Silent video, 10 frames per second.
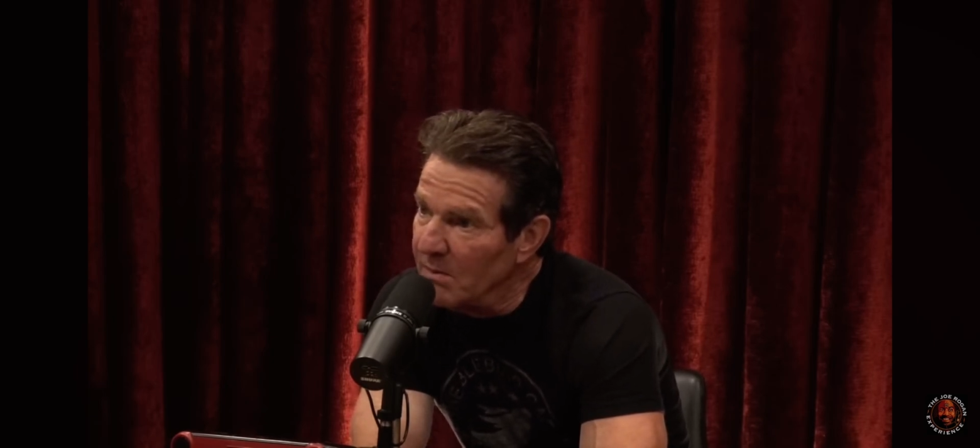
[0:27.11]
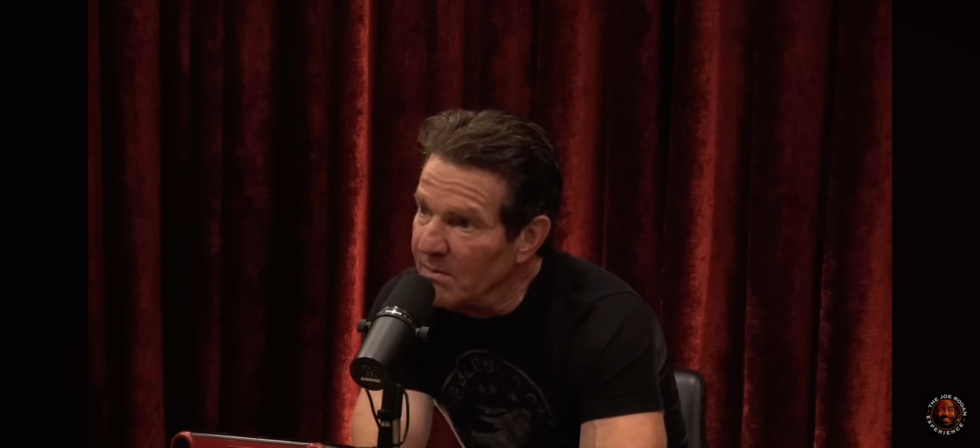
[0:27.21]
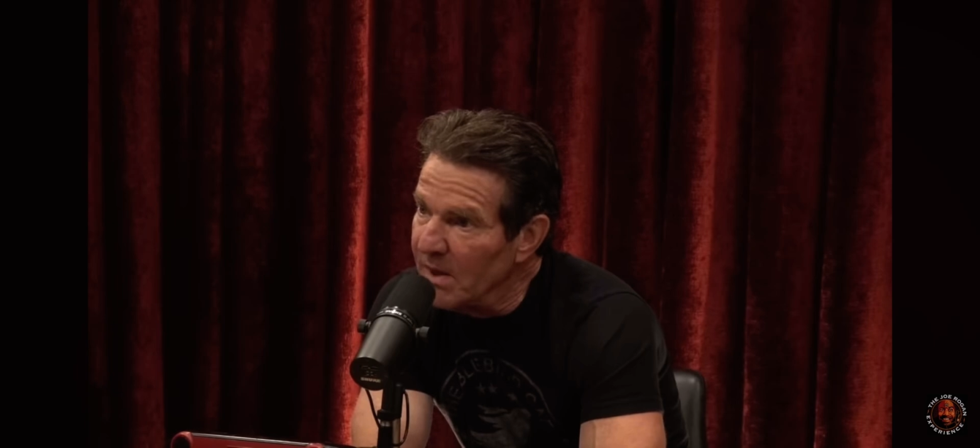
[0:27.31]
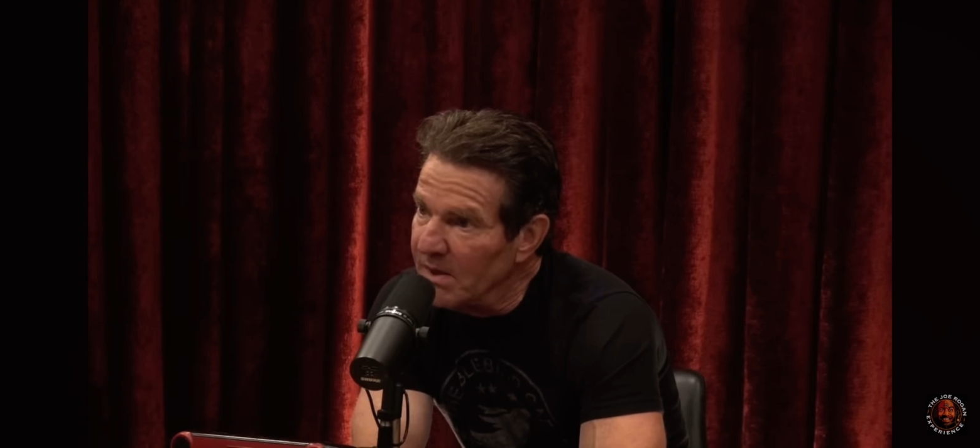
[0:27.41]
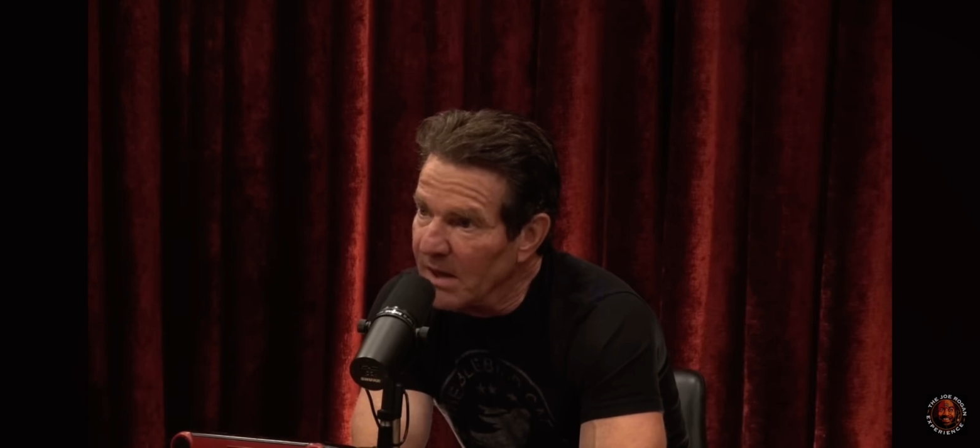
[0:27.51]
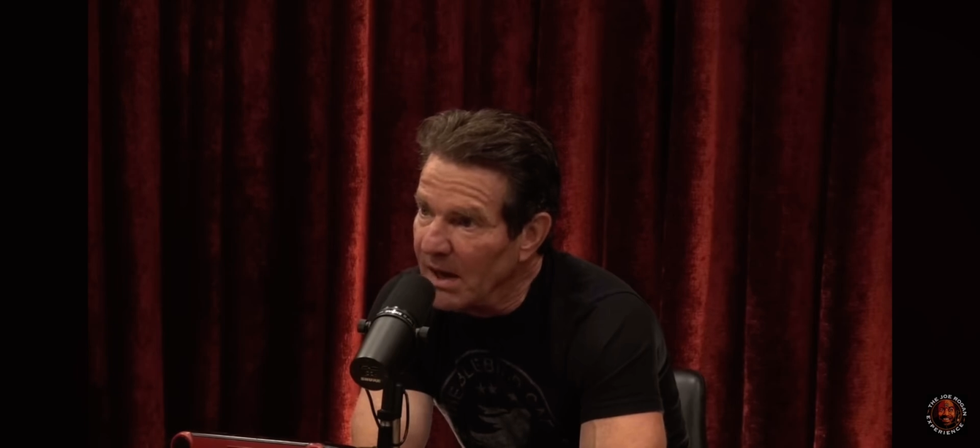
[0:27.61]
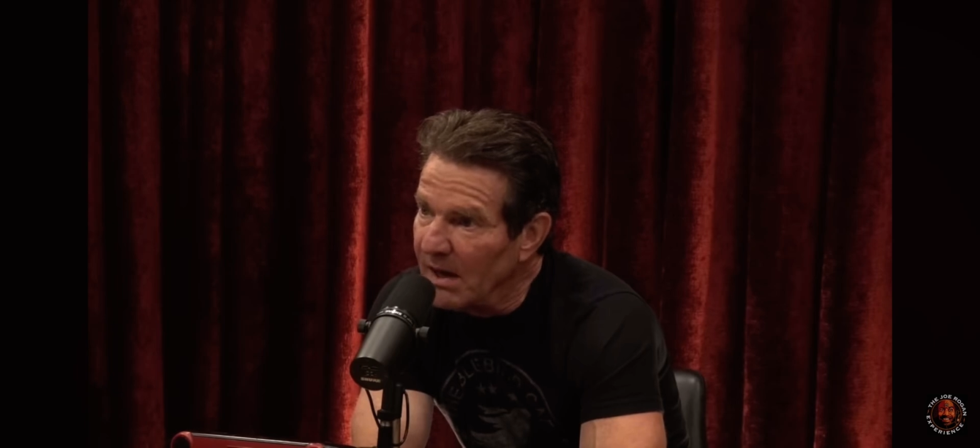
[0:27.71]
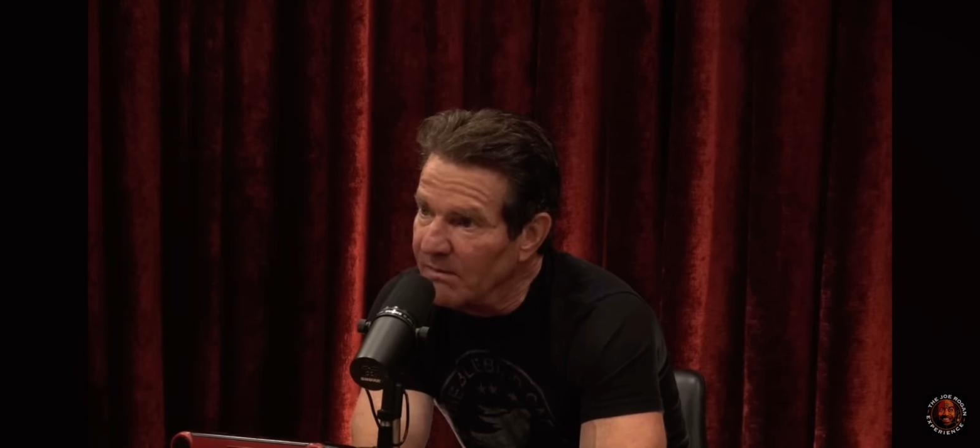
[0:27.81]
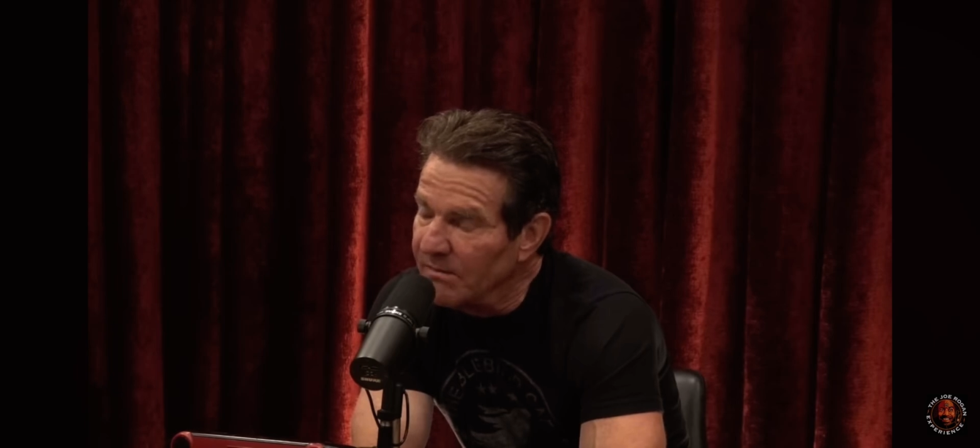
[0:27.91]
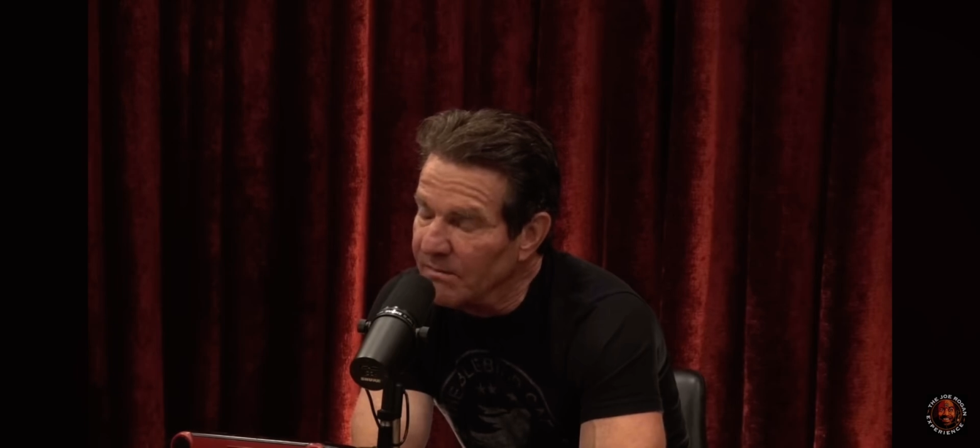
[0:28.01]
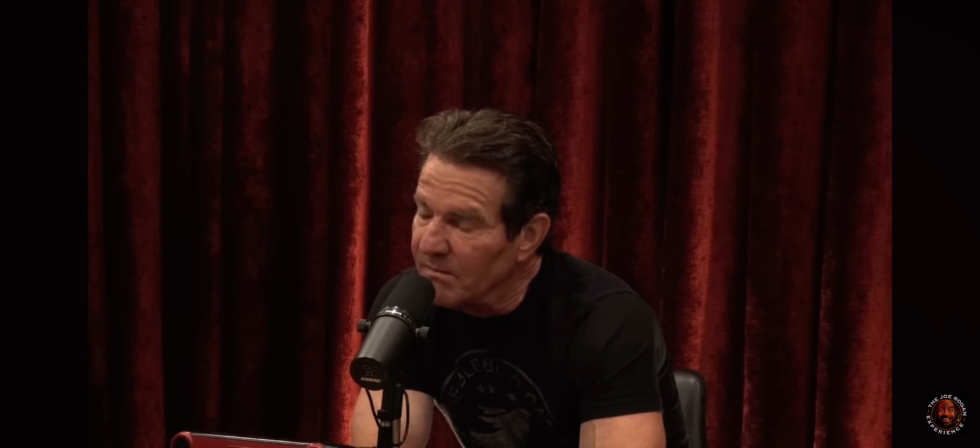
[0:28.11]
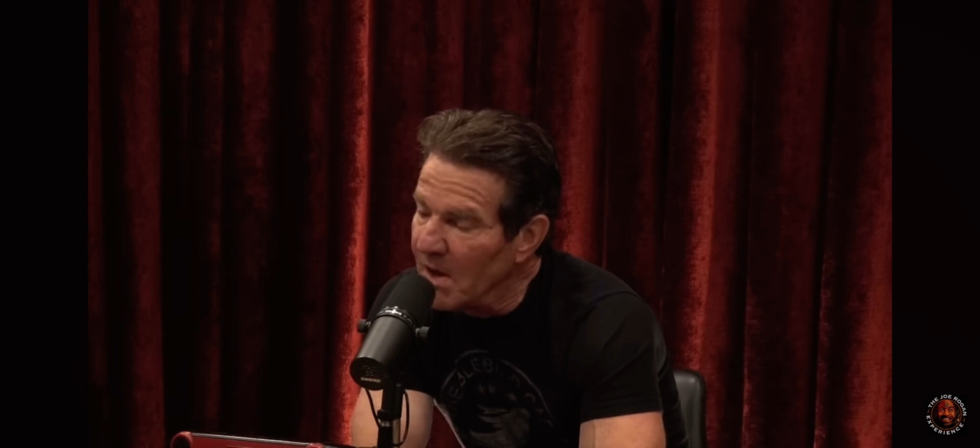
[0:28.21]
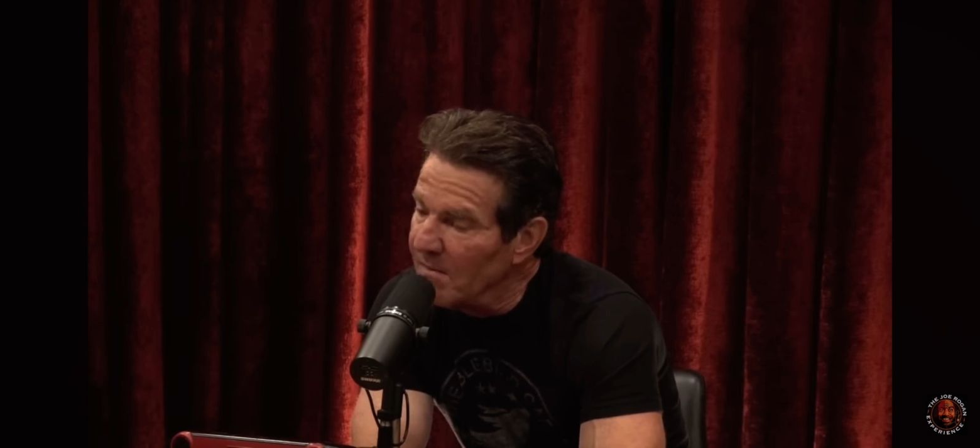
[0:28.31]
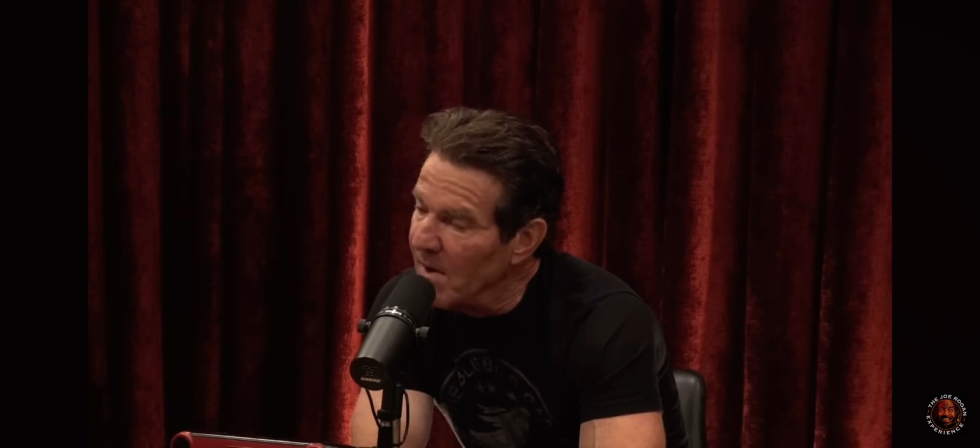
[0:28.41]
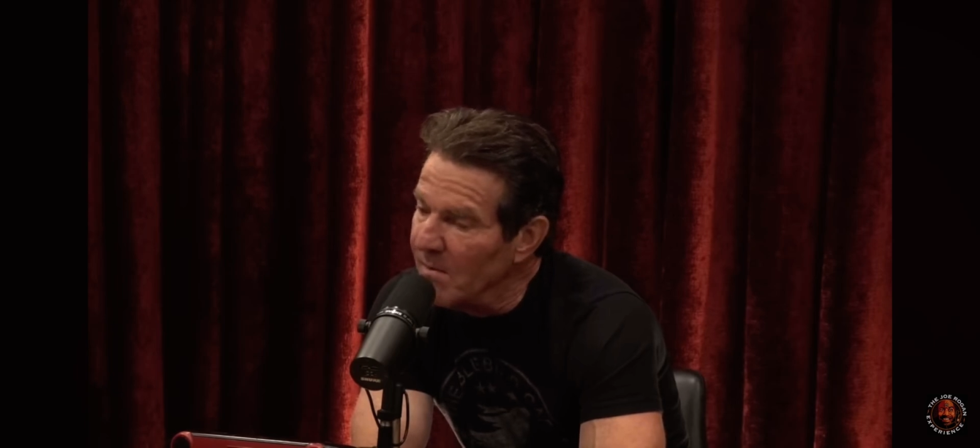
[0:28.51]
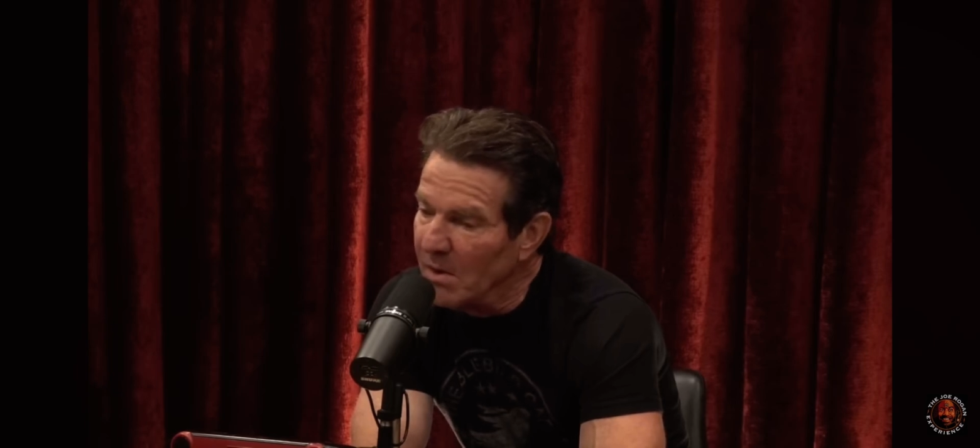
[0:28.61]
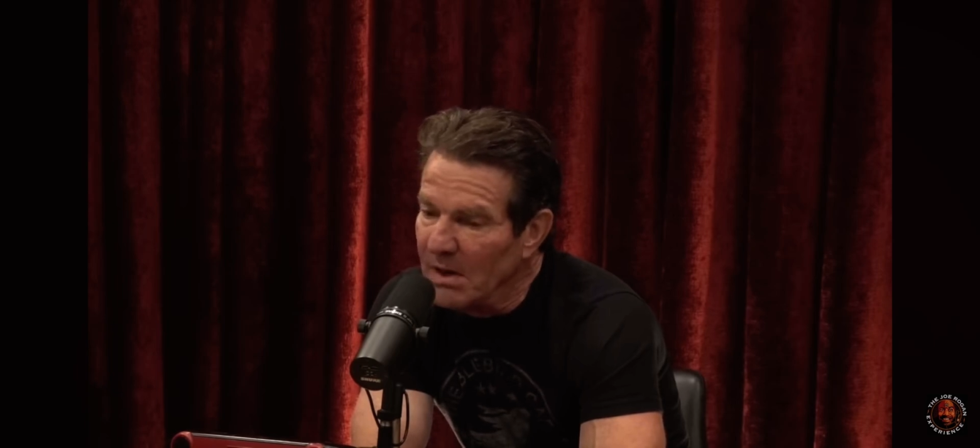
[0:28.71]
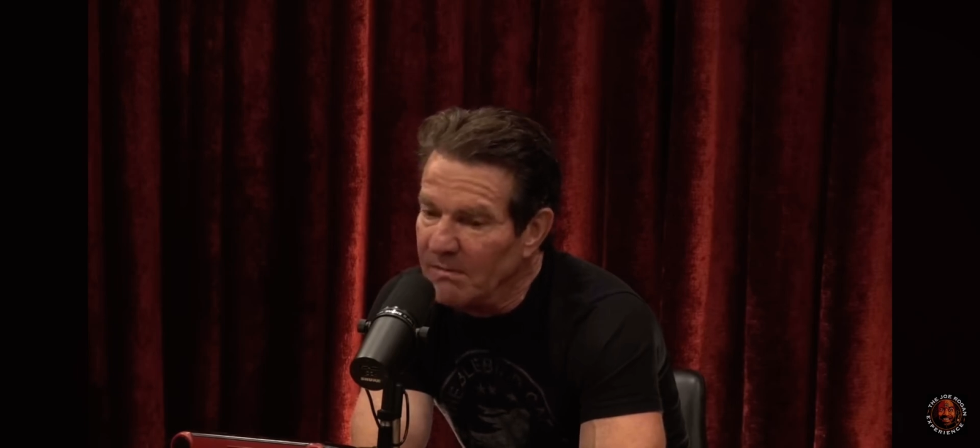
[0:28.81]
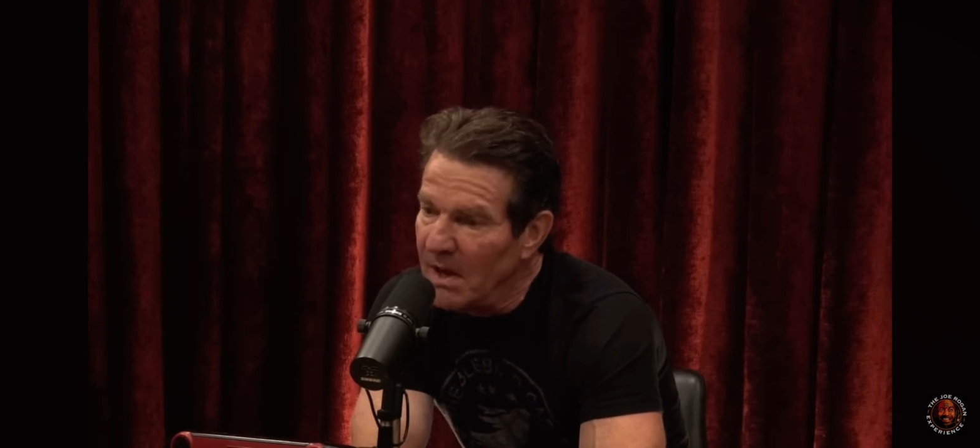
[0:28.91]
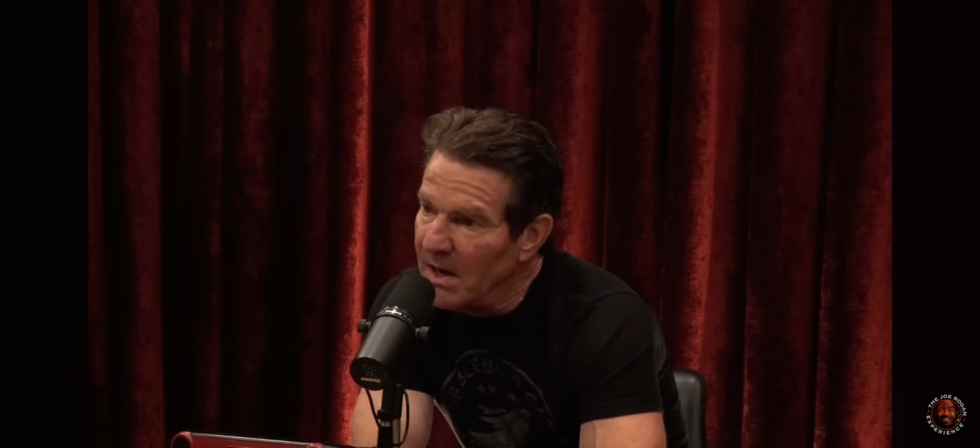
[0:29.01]
that I've ever
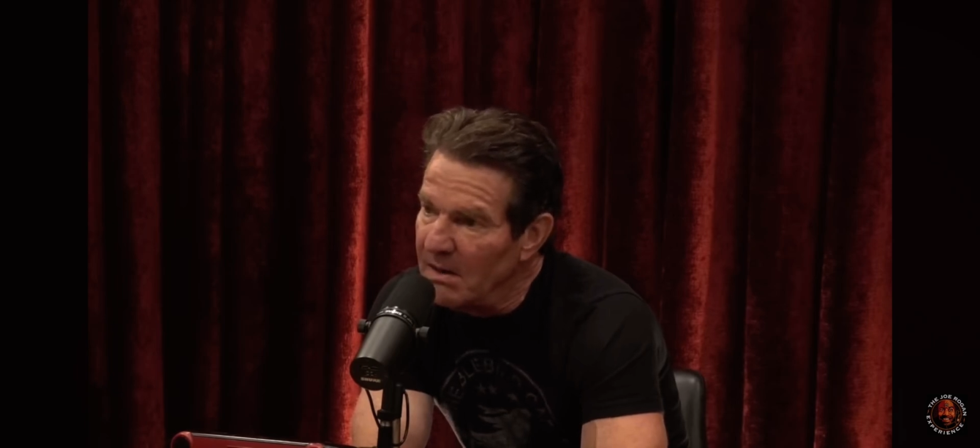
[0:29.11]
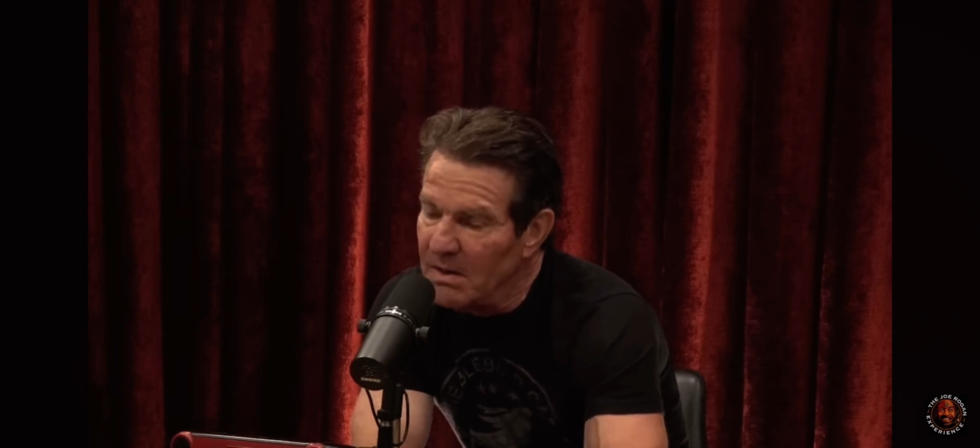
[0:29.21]
lived in.